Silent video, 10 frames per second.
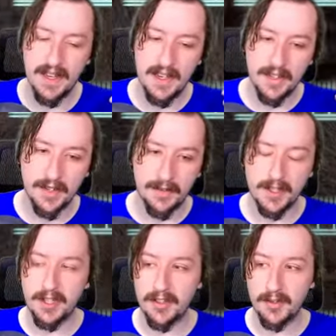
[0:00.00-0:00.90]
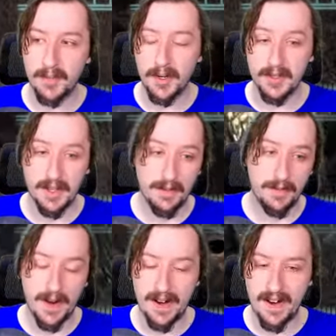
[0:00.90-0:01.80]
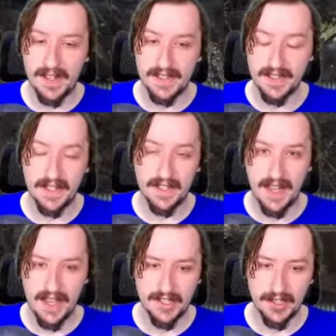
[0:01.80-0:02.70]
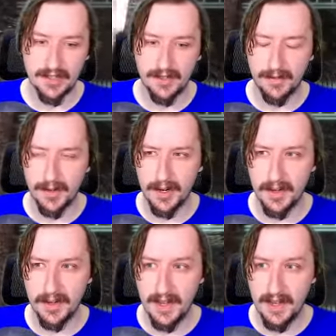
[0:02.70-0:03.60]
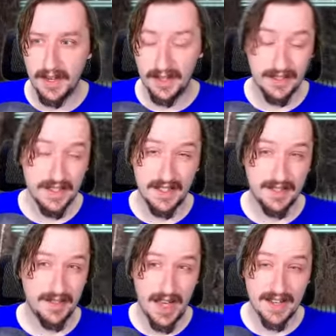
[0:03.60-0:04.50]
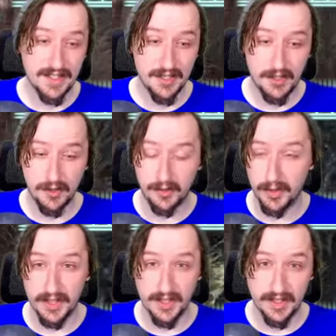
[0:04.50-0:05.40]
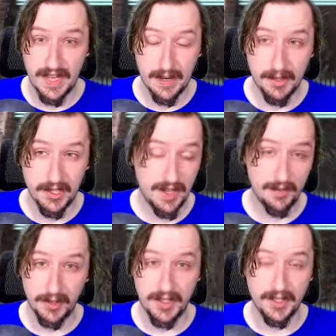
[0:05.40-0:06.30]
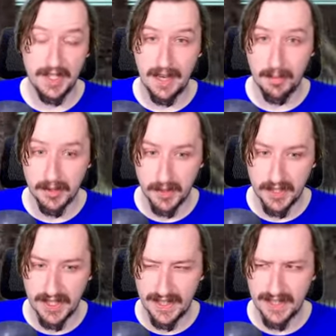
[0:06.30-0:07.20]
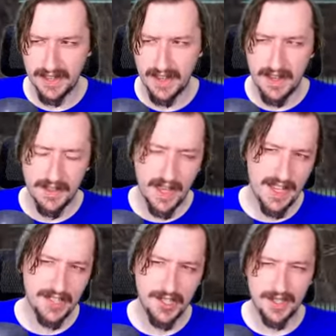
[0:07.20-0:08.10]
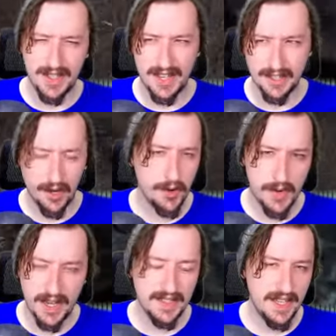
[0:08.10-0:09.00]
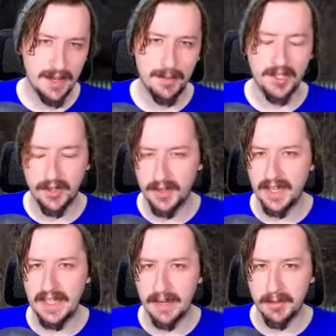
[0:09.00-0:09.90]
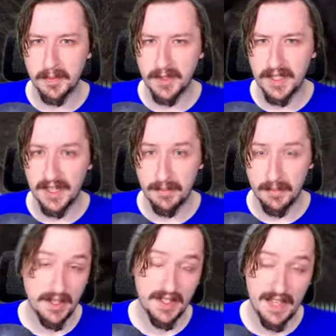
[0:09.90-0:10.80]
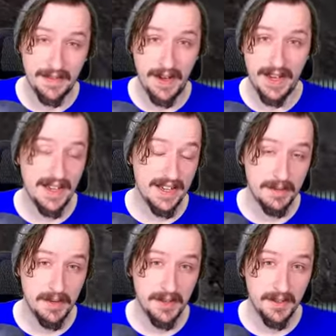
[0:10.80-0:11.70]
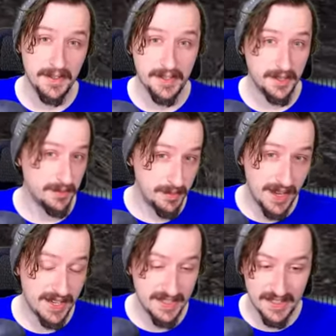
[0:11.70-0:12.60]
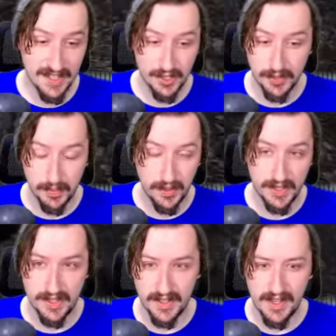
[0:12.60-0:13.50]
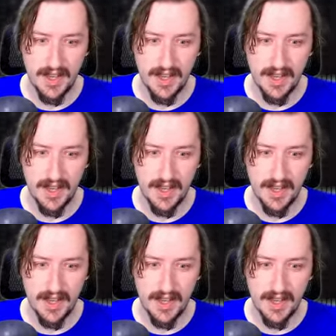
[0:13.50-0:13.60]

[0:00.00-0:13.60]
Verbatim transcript: So for the general pros of the fire axes and the hatchet overall, at least the axes do really good damage and have really good damage per second. The hatchet has okay damage and okay damage per second, but it does have high item health, so that is actually pretty good.